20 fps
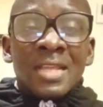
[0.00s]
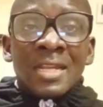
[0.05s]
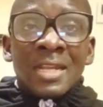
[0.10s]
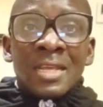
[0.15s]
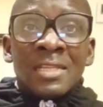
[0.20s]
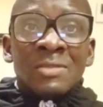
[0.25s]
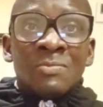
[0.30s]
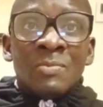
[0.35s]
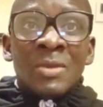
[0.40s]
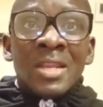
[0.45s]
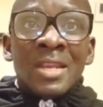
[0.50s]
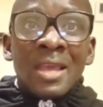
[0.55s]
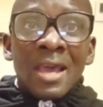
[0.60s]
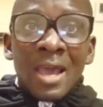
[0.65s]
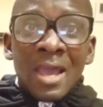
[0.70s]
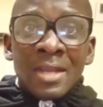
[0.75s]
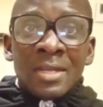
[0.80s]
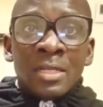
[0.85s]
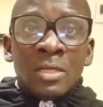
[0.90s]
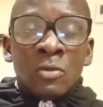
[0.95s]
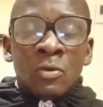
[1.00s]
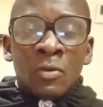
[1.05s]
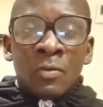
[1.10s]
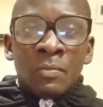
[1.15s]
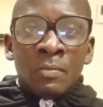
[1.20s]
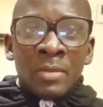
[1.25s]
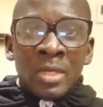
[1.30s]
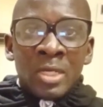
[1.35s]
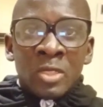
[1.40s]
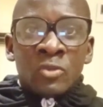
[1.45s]
that has been added
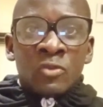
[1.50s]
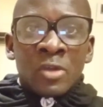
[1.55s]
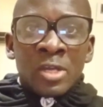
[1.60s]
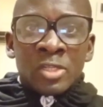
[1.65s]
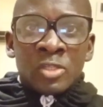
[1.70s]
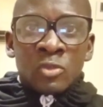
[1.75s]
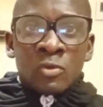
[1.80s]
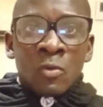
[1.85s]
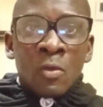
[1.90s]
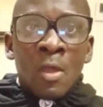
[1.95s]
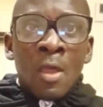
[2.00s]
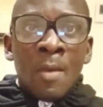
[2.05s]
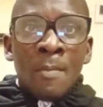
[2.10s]
on Metrash2,